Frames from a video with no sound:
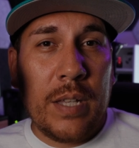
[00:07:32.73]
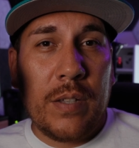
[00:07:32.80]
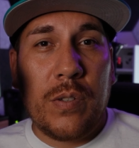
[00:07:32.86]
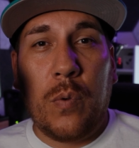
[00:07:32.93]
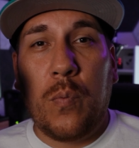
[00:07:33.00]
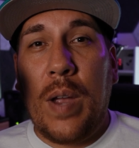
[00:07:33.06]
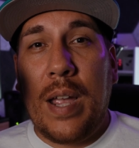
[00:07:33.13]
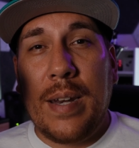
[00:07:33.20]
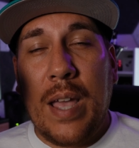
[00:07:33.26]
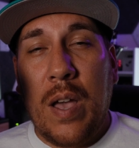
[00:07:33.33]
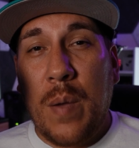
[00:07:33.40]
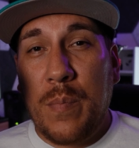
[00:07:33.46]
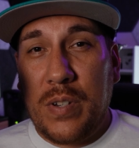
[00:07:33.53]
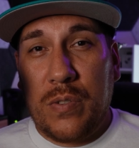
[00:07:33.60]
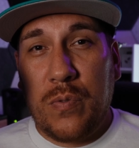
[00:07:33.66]
So right now
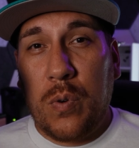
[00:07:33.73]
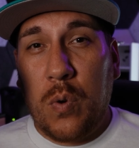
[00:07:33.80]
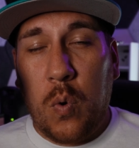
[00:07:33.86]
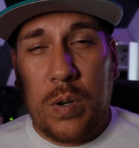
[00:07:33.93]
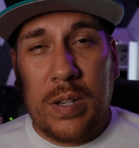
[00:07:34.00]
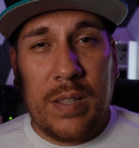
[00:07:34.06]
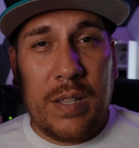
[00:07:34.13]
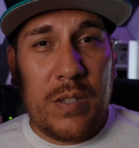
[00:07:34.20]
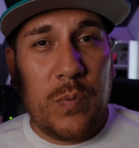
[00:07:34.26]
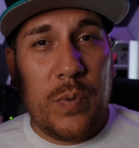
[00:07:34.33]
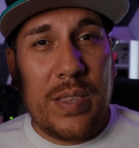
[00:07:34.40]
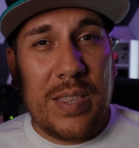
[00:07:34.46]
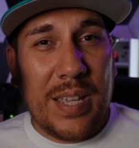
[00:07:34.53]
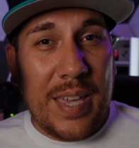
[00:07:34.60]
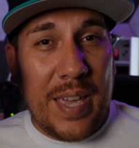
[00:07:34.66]
I'm just recording this
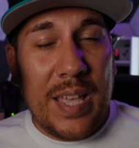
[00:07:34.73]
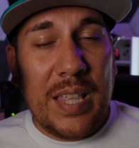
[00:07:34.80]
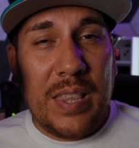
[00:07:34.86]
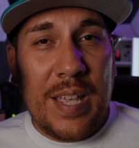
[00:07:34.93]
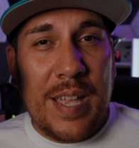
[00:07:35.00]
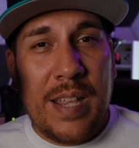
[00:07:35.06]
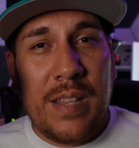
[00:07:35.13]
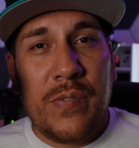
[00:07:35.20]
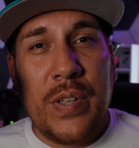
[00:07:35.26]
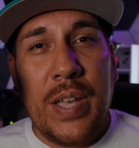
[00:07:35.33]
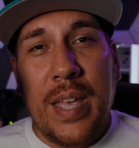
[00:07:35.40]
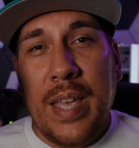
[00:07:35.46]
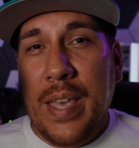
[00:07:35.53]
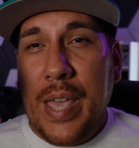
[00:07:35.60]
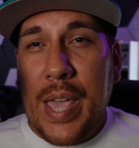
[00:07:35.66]
with the kit lens,
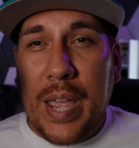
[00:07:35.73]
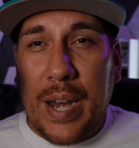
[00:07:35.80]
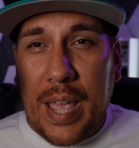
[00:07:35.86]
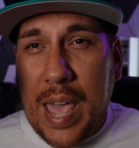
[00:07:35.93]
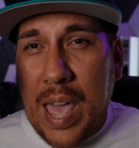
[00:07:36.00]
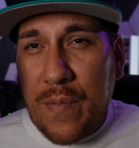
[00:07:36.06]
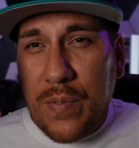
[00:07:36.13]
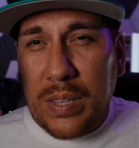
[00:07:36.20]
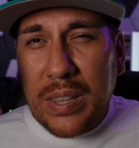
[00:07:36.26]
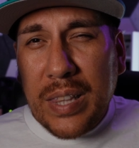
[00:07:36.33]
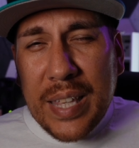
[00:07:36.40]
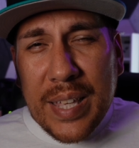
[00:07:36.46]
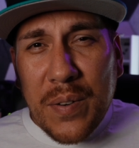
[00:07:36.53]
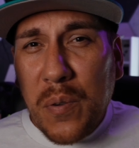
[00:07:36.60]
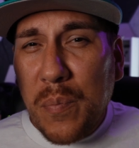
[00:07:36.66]
and I have a
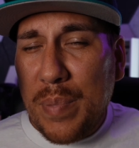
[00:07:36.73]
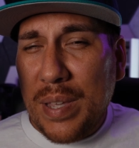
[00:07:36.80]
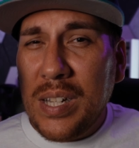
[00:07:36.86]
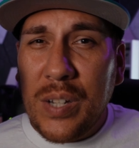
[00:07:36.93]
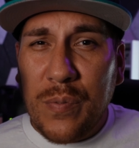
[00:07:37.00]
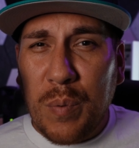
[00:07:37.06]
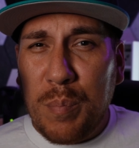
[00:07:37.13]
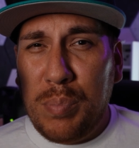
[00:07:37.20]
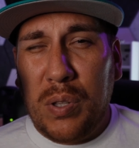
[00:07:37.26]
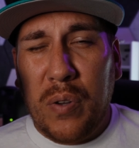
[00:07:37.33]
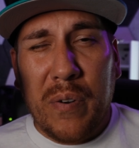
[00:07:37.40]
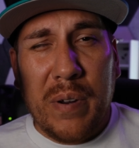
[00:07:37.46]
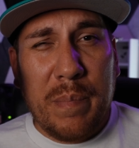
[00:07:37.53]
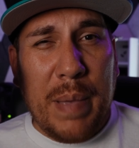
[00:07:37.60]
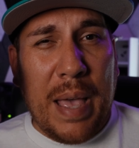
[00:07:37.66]
little bit of a
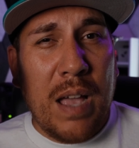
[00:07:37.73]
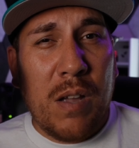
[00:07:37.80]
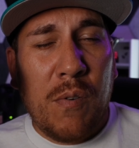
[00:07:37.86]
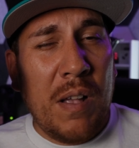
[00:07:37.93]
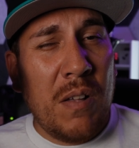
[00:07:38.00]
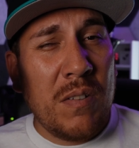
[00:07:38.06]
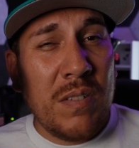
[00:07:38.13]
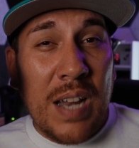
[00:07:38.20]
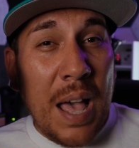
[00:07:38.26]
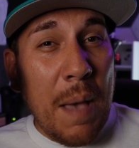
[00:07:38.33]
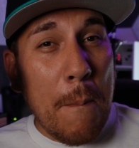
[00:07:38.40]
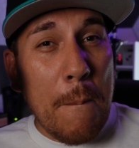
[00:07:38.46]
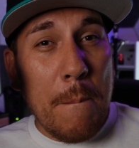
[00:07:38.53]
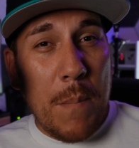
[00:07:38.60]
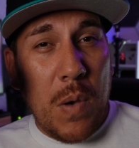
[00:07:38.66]
blurry background, not
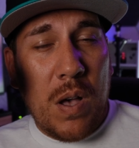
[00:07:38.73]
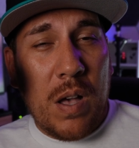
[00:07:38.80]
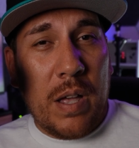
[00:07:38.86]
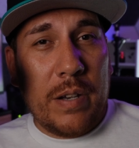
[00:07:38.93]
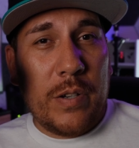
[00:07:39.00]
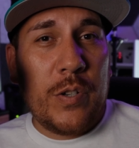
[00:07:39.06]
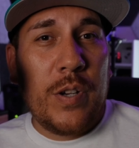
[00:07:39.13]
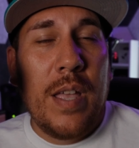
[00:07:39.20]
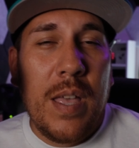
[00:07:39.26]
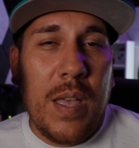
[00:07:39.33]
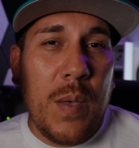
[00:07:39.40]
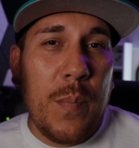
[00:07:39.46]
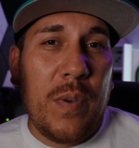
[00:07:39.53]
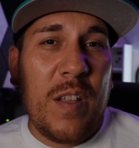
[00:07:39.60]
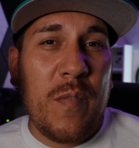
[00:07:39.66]
much,
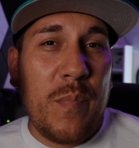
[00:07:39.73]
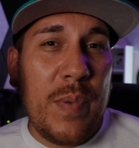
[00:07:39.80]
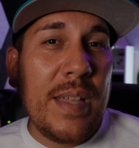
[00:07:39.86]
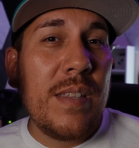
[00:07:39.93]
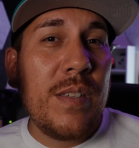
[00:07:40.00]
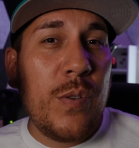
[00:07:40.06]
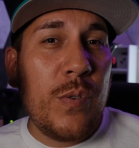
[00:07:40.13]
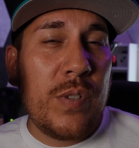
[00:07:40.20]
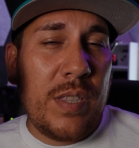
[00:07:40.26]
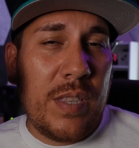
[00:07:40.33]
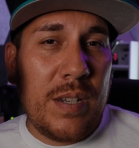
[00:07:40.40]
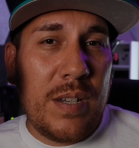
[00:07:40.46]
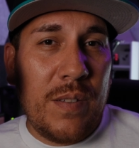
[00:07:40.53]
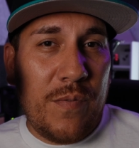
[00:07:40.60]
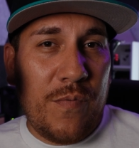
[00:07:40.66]
but I've been using the
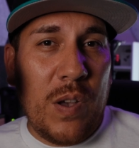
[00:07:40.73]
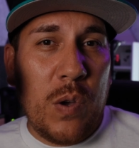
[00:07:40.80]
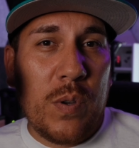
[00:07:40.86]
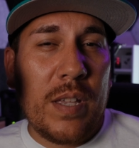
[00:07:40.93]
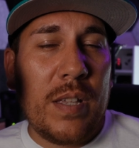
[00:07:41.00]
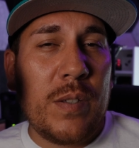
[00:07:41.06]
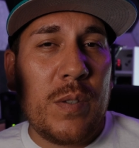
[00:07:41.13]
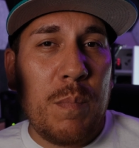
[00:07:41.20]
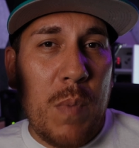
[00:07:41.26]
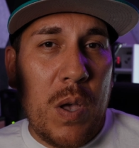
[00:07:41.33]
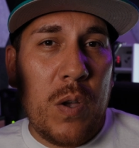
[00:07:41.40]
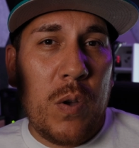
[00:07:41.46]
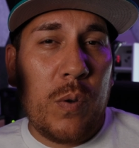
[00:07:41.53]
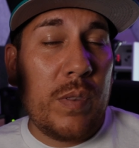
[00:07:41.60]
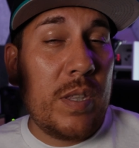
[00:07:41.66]
defocus
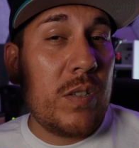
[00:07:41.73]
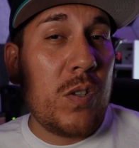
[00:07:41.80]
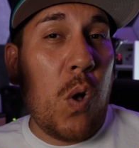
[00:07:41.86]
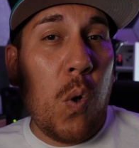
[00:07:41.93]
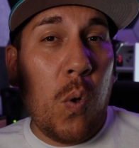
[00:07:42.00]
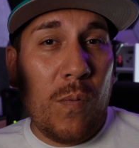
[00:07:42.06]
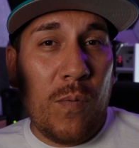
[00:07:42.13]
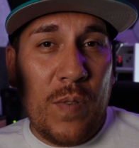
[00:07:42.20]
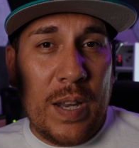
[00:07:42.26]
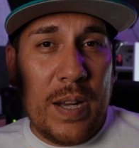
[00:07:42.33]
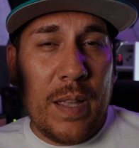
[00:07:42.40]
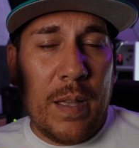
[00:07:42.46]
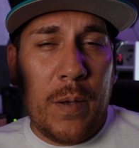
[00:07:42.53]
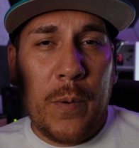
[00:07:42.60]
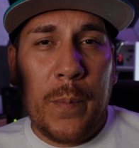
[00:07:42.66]
mode this whole
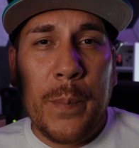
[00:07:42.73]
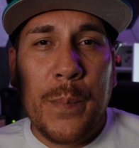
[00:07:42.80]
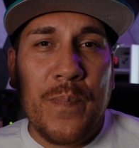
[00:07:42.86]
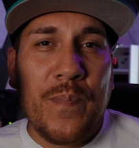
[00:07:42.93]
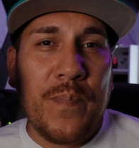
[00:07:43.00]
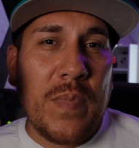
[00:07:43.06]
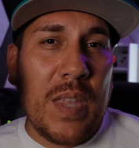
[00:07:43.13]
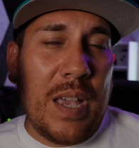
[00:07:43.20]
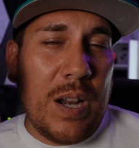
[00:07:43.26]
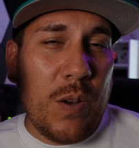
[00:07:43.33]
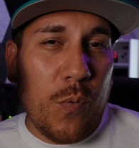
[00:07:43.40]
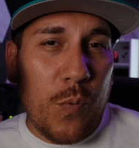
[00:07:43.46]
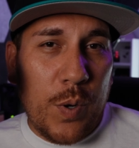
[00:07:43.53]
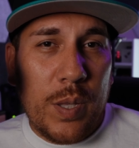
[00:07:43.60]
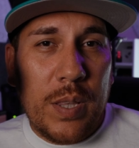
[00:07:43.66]
video, and I
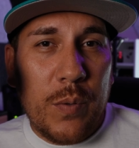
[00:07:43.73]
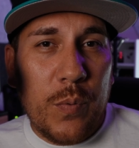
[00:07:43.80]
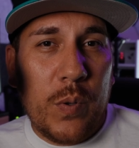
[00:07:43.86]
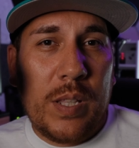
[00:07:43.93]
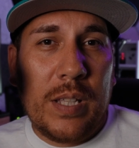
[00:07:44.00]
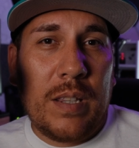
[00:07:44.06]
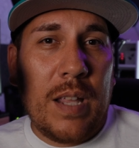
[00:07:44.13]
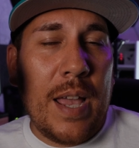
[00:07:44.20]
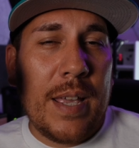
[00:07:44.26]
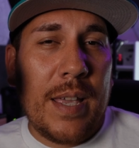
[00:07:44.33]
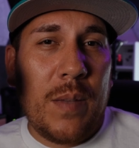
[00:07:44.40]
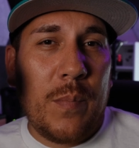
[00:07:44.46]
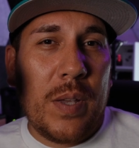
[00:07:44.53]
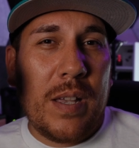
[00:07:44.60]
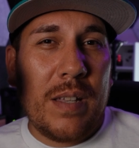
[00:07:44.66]
really, really like it
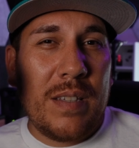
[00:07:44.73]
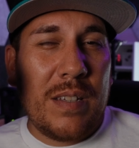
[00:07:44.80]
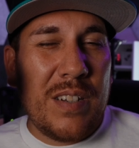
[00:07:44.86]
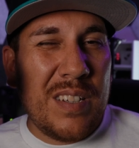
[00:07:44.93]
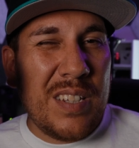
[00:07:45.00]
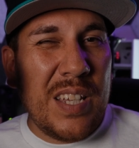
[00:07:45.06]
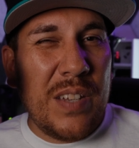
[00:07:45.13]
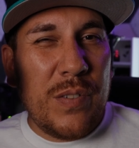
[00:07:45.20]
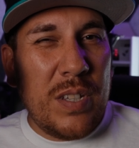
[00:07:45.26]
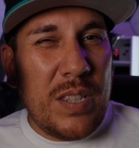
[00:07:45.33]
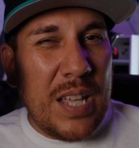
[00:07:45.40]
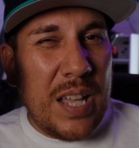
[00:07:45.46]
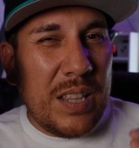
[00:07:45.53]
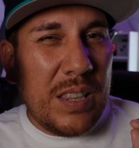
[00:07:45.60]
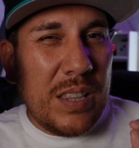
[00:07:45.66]
because it just gives you
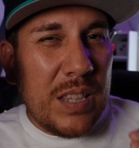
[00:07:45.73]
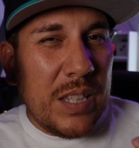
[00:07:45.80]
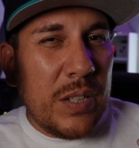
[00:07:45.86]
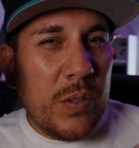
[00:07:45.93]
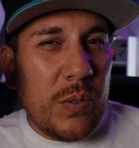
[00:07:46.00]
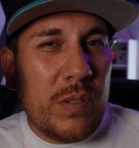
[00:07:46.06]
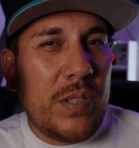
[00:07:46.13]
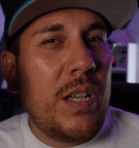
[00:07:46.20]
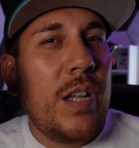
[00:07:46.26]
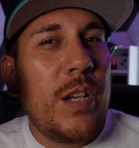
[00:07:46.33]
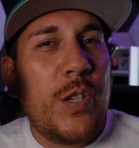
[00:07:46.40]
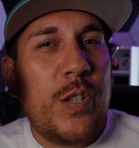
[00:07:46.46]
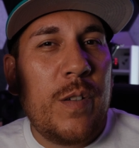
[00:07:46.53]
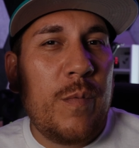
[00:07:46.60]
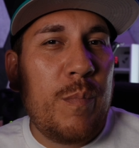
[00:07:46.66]
that little
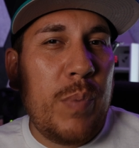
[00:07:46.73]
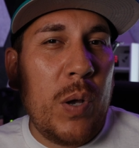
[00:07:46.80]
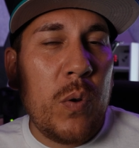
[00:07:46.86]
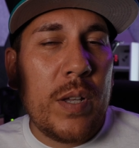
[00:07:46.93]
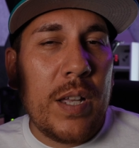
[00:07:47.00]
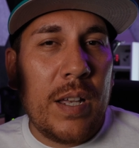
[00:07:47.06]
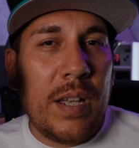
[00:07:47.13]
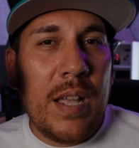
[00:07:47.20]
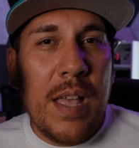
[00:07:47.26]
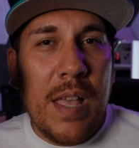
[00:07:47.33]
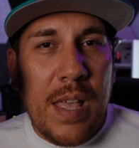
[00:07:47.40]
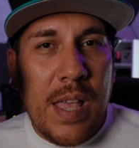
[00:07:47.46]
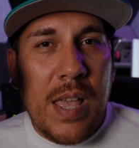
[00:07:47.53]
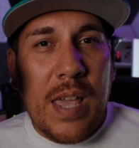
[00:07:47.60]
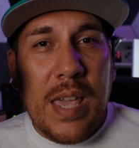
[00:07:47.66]
touch of bokeh,
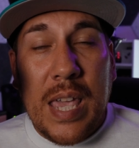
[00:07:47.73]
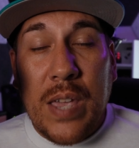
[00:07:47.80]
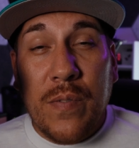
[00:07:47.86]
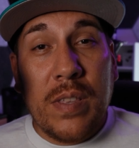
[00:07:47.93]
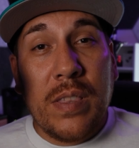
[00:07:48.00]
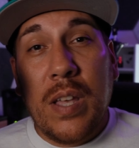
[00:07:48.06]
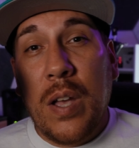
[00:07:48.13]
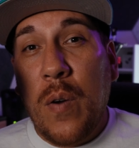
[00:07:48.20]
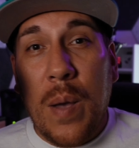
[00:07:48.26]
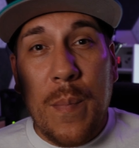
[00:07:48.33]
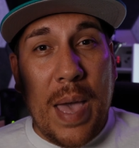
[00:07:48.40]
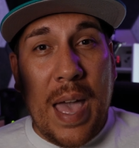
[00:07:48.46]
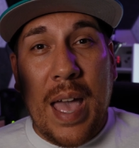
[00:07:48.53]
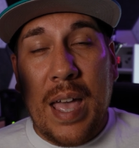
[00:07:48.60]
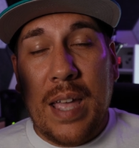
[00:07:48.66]
even though I'm
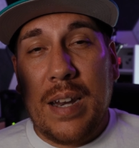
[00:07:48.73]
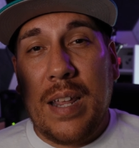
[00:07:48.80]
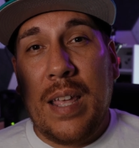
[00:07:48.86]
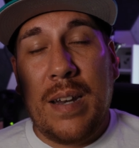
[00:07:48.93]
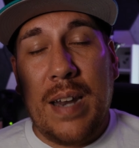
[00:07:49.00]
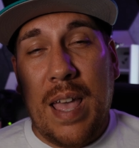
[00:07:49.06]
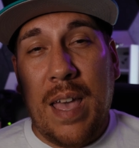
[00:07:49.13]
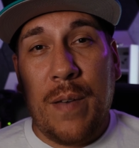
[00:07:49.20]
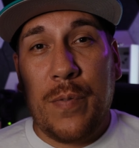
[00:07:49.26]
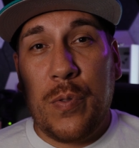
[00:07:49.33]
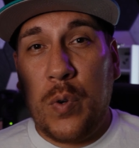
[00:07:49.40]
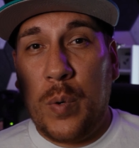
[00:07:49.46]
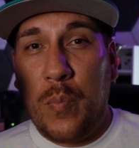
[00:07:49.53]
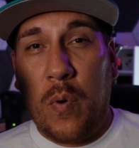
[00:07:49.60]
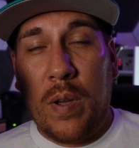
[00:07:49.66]
at an
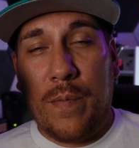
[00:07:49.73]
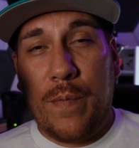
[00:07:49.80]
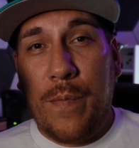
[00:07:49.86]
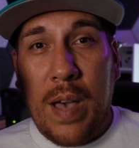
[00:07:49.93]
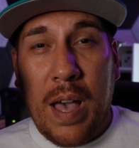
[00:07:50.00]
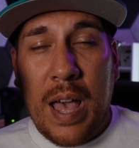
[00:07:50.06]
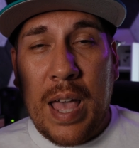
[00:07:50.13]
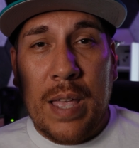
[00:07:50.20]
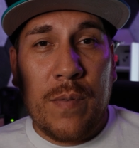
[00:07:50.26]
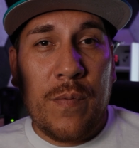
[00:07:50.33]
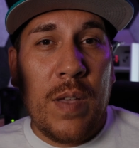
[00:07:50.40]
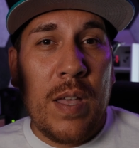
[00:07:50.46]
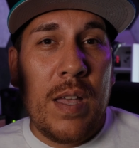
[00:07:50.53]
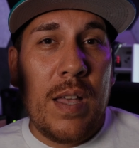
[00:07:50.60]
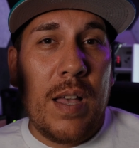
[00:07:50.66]
f3.5
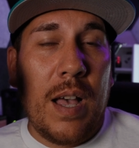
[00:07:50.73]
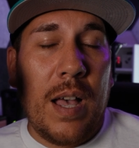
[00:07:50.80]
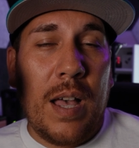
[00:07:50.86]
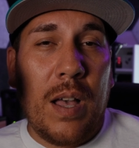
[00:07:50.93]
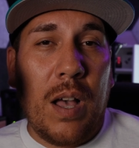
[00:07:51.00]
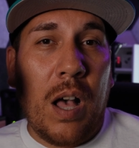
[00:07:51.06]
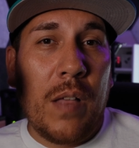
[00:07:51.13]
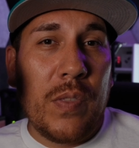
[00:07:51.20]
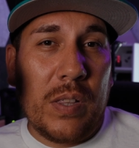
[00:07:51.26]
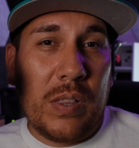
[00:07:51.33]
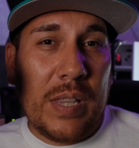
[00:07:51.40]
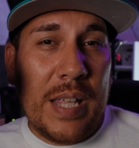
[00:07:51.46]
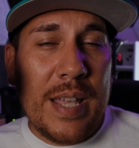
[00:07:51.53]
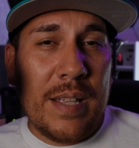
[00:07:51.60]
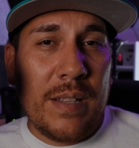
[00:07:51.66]
on the
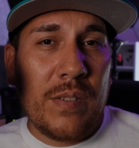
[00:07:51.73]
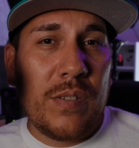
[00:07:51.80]
lens.